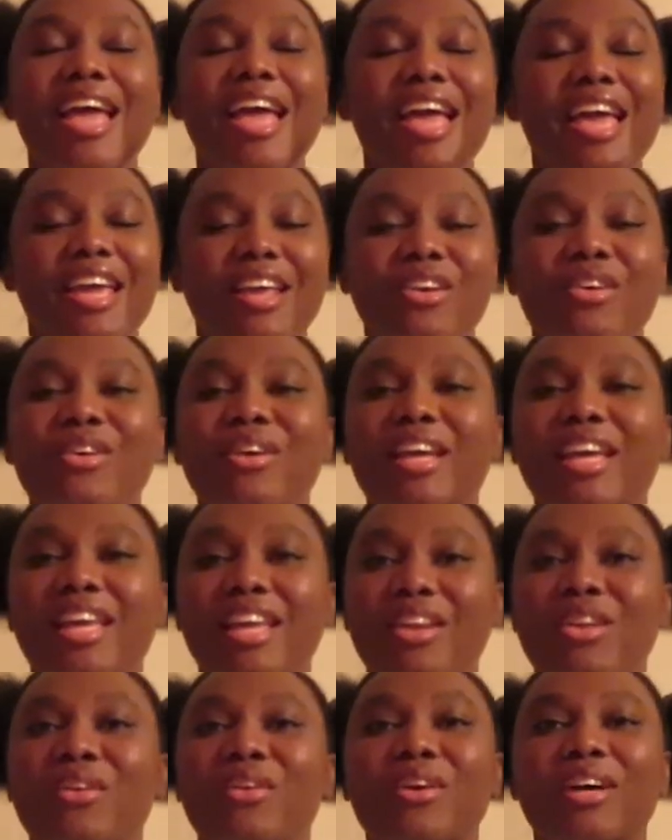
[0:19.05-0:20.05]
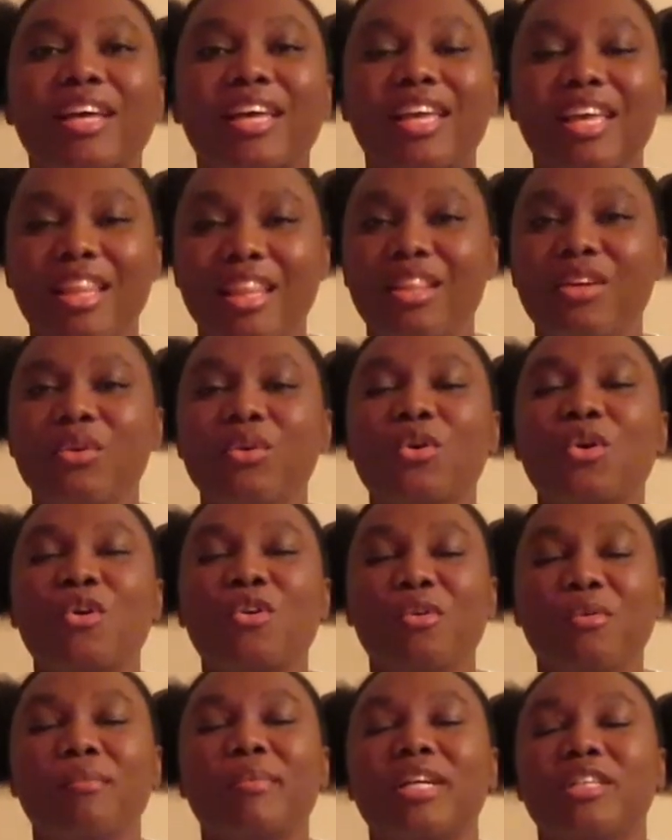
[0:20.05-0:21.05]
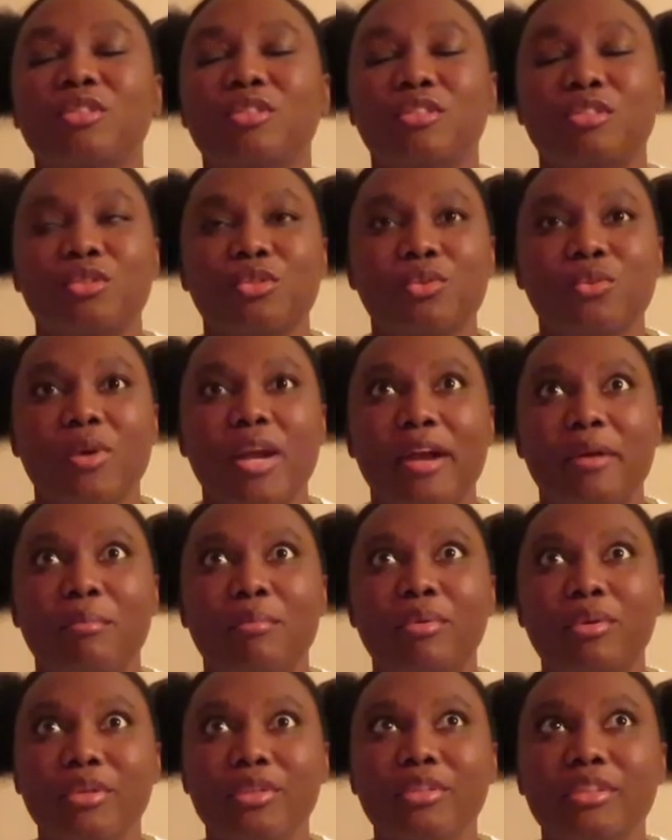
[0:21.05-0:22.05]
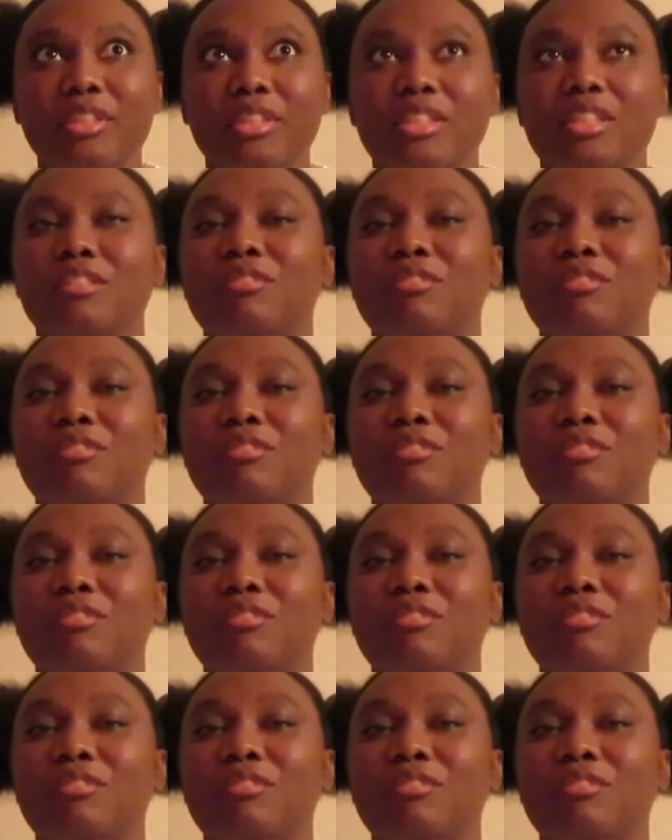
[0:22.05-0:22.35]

Hello, hello, hello all my subscribers,